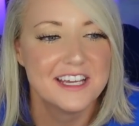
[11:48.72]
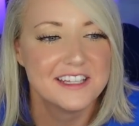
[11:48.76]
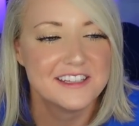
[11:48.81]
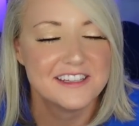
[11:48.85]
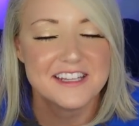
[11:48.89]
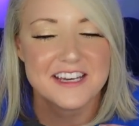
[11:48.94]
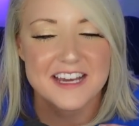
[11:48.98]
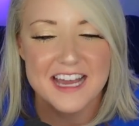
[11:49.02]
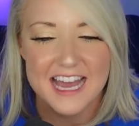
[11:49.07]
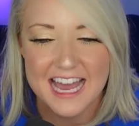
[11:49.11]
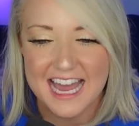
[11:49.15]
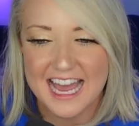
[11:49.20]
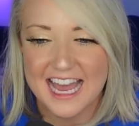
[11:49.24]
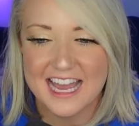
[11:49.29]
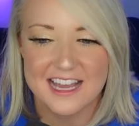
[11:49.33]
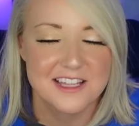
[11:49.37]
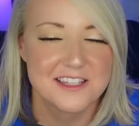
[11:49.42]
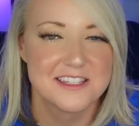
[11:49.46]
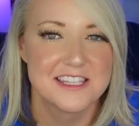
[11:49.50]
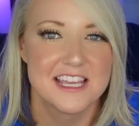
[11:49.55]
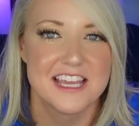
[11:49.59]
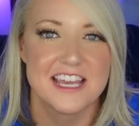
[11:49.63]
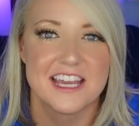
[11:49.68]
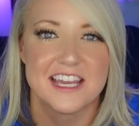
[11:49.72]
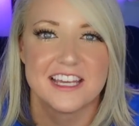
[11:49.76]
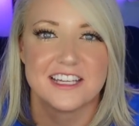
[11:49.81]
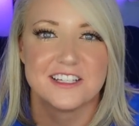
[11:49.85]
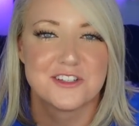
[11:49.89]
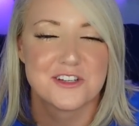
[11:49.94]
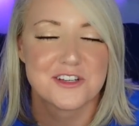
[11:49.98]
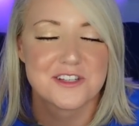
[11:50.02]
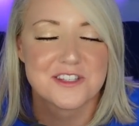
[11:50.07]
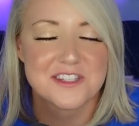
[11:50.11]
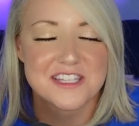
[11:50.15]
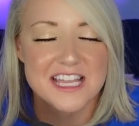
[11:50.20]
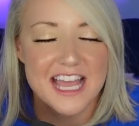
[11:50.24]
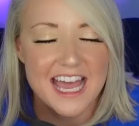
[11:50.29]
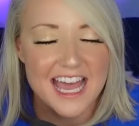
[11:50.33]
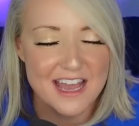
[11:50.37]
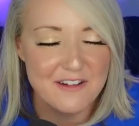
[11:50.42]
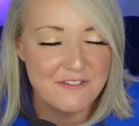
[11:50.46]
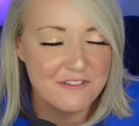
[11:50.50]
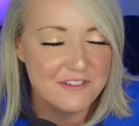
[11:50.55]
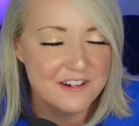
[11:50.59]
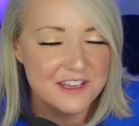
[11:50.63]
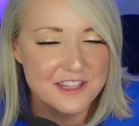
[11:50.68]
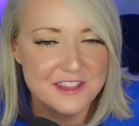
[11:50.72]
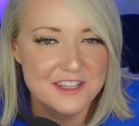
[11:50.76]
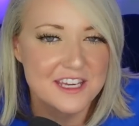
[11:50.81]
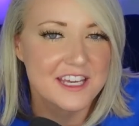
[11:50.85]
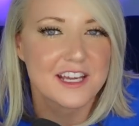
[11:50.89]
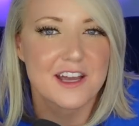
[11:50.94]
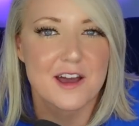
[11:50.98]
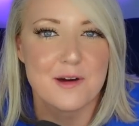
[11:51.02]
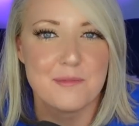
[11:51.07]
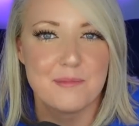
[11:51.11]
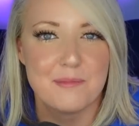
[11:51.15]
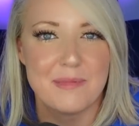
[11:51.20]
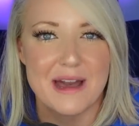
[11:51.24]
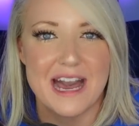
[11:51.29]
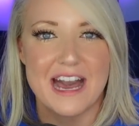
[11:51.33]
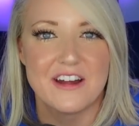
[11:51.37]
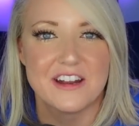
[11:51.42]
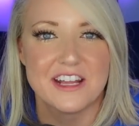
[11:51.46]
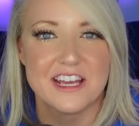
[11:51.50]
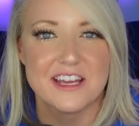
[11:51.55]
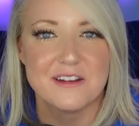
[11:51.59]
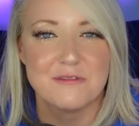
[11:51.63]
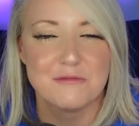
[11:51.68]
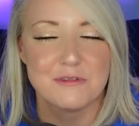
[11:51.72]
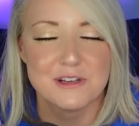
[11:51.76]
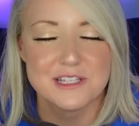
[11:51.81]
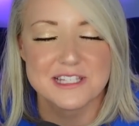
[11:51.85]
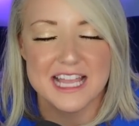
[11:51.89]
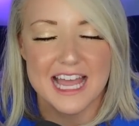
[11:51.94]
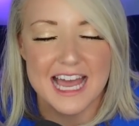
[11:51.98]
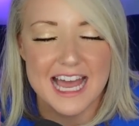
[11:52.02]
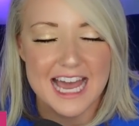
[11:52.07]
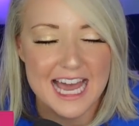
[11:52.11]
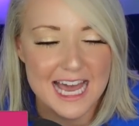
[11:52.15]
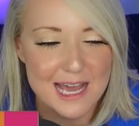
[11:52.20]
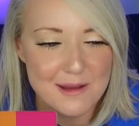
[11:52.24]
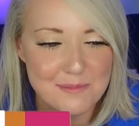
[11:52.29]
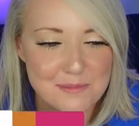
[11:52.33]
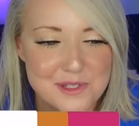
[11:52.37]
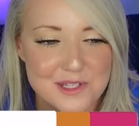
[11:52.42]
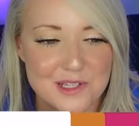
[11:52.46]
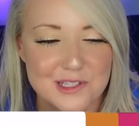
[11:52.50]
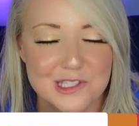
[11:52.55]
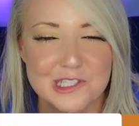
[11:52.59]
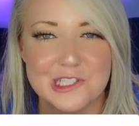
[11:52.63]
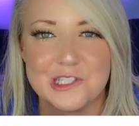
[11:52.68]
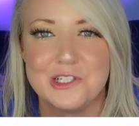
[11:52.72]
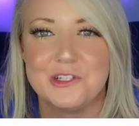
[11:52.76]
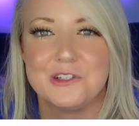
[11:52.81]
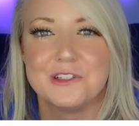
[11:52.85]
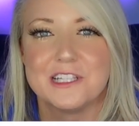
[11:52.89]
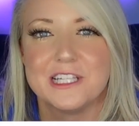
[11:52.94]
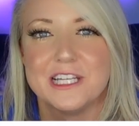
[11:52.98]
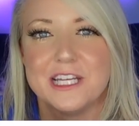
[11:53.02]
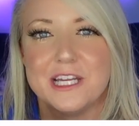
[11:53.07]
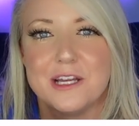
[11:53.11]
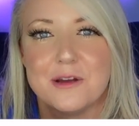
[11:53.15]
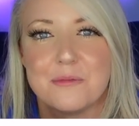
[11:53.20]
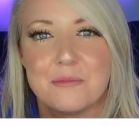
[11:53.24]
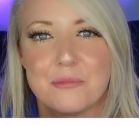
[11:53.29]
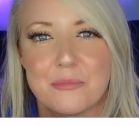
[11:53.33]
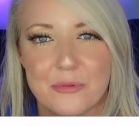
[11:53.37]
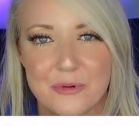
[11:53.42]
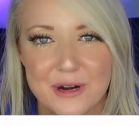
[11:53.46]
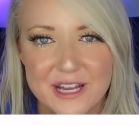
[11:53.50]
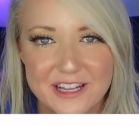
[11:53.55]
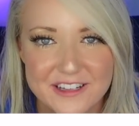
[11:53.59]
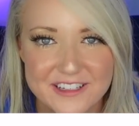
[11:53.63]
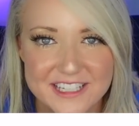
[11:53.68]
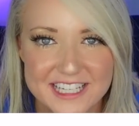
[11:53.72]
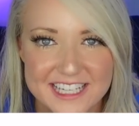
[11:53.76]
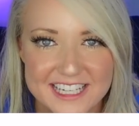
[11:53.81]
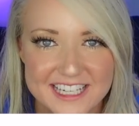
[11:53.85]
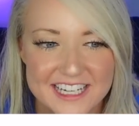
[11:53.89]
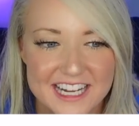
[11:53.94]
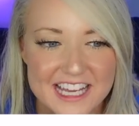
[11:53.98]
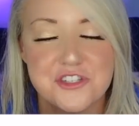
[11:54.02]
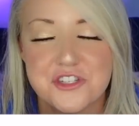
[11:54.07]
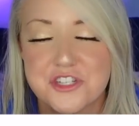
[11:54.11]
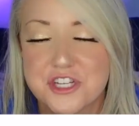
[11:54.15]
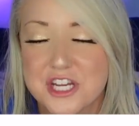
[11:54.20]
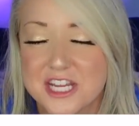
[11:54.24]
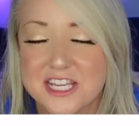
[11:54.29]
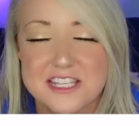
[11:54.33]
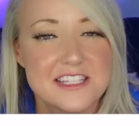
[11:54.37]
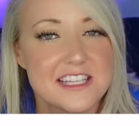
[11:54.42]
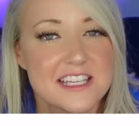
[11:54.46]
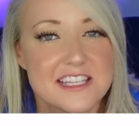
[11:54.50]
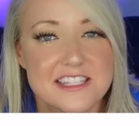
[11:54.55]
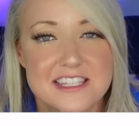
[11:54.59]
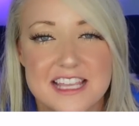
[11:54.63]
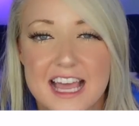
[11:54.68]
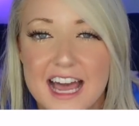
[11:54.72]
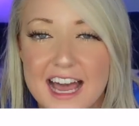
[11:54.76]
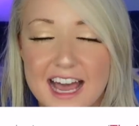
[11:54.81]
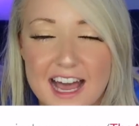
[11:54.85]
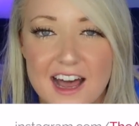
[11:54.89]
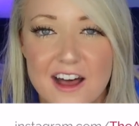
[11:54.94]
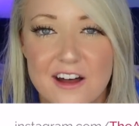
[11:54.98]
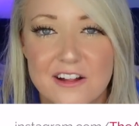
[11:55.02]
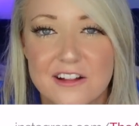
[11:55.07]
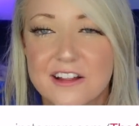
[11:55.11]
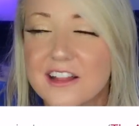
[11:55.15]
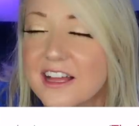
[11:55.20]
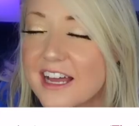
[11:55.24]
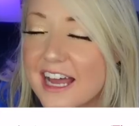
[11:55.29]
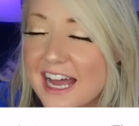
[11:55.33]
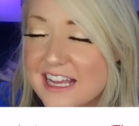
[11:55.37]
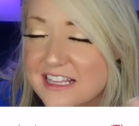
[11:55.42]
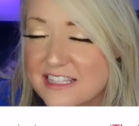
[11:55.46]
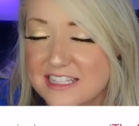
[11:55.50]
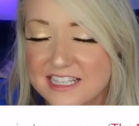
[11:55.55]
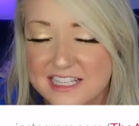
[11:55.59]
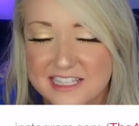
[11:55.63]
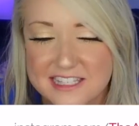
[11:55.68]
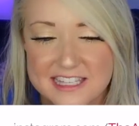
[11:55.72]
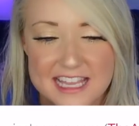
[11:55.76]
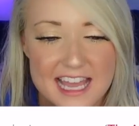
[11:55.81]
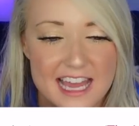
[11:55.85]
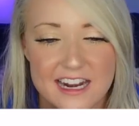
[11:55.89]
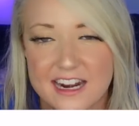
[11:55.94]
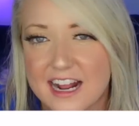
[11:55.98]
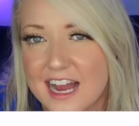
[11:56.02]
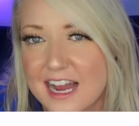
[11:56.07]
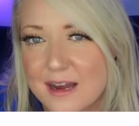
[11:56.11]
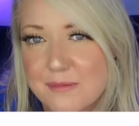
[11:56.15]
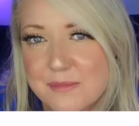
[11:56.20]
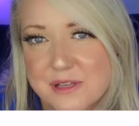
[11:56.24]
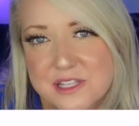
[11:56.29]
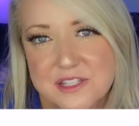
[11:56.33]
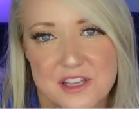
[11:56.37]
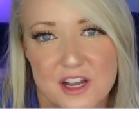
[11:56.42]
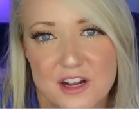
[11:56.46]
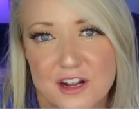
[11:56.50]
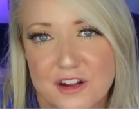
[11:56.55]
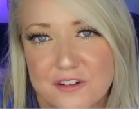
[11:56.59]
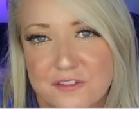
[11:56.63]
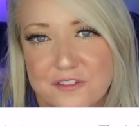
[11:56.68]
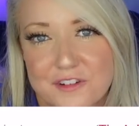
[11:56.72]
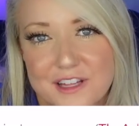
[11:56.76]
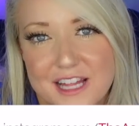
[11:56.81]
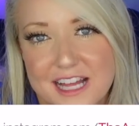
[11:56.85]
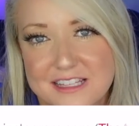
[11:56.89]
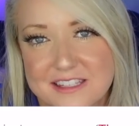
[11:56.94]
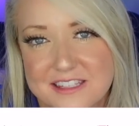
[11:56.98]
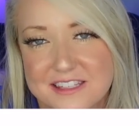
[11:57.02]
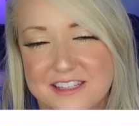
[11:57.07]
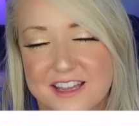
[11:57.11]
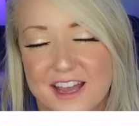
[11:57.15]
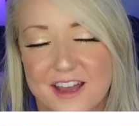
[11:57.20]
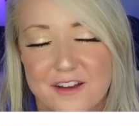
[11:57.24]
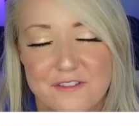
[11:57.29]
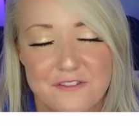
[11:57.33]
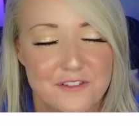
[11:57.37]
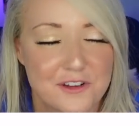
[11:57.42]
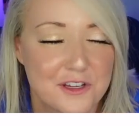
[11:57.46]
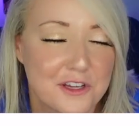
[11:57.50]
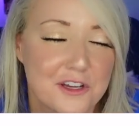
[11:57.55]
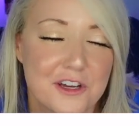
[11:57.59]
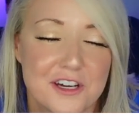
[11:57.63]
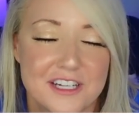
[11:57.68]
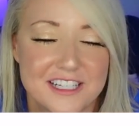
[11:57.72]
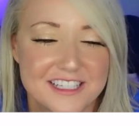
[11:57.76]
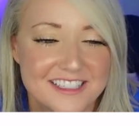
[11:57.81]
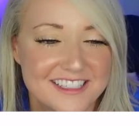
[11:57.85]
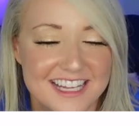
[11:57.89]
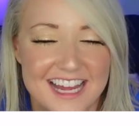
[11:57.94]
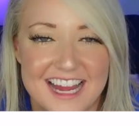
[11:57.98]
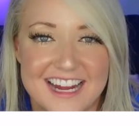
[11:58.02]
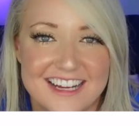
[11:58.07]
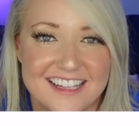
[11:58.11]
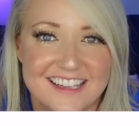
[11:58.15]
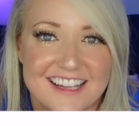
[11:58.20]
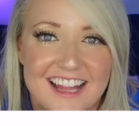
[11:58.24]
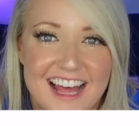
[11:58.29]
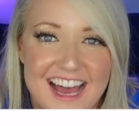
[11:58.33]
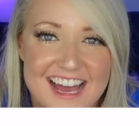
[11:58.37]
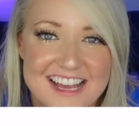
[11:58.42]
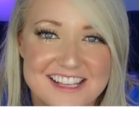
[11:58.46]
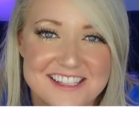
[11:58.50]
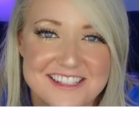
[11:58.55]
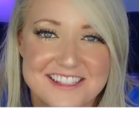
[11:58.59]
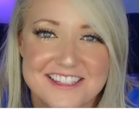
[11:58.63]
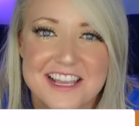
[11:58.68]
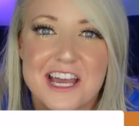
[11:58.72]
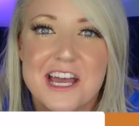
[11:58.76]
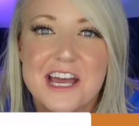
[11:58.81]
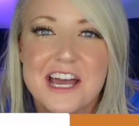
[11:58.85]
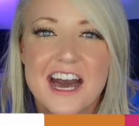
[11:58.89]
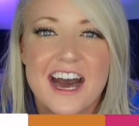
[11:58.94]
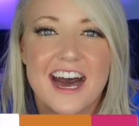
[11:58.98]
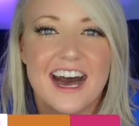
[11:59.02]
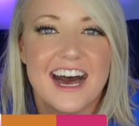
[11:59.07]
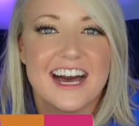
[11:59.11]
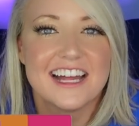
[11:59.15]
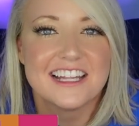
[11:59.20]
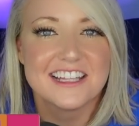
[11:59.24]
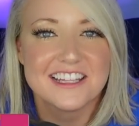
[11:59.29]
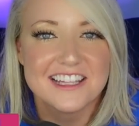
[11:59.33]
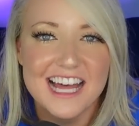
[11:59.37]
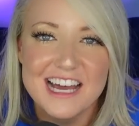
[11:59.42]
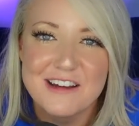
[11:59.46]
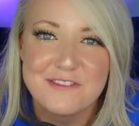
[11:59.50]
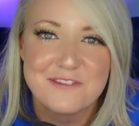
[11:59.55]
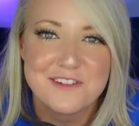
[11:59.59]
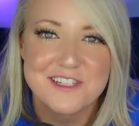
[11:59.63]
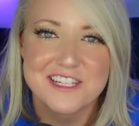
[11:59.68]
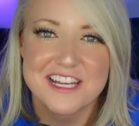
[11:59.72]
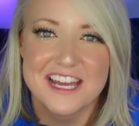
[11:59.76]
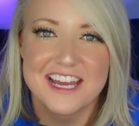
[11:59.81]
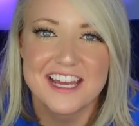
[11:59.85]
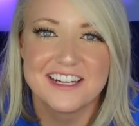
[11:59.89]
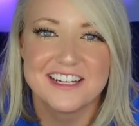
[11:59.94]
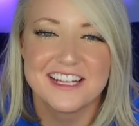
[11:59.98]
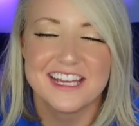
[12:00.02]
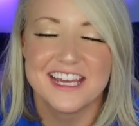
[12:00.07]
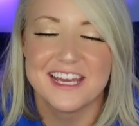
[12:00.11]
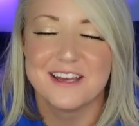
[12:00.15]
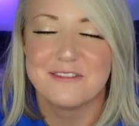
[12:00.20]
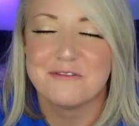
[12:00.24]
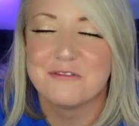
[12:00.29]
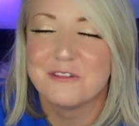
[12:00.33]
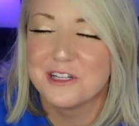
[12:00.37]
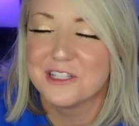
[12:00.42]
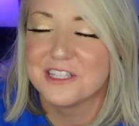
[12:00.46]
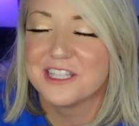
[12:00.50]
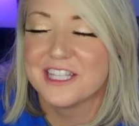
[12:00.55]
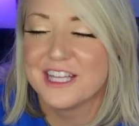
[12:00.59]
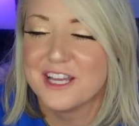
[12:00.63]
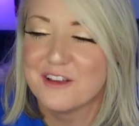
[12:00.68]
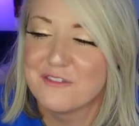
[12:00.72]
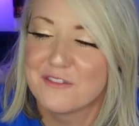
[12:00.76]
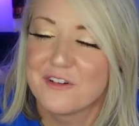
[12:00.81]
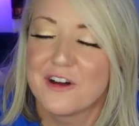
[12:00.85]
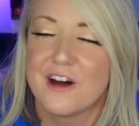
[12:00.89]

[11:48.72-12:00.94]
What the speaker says: The acting, just everything about it was absolutely brilliant. Cheesy as hell. As I said, I'm a sucker for that stuff. Couldn't care less. I loved it. It will live